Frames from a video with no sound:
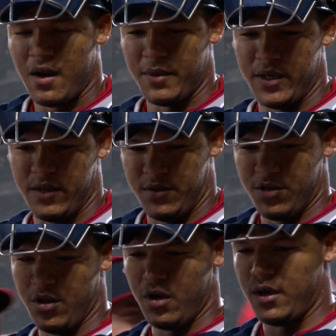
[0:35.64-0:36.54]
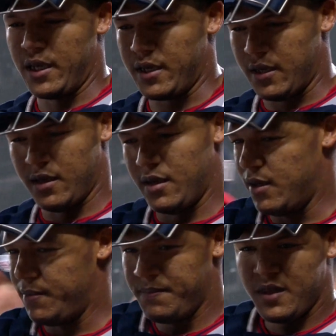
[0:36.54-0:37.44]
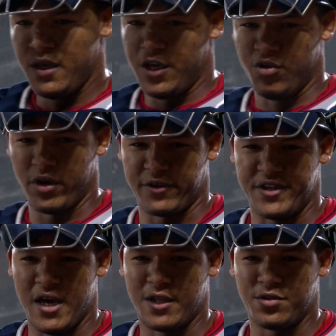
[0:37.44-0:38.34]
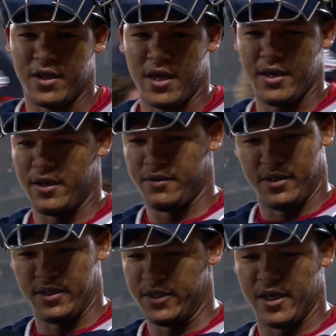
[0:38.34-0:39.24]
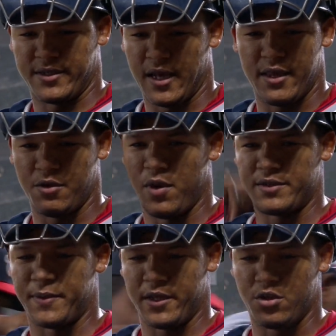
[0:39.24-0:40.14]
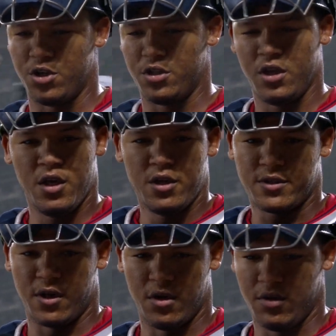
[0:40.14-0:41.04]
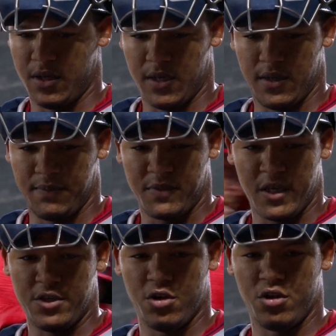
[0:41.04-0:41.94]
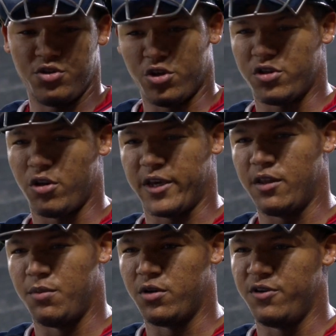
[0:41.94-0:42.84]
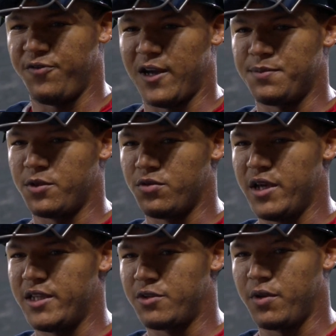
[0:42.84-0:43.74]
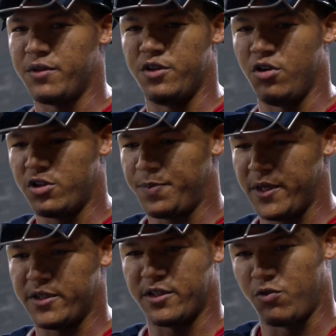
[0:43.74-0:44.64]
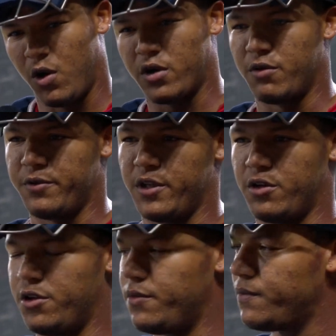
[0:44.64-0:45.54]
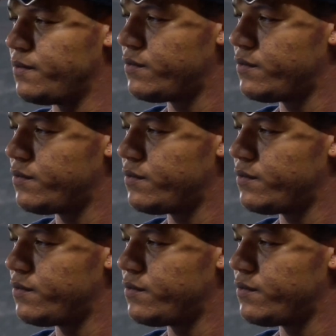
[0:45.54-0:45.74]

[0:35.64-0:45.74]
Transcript: I mean, you know, like he did a great job today, and his slider was really good. So he just located more his fastball today. That's why his off-speed is working really good.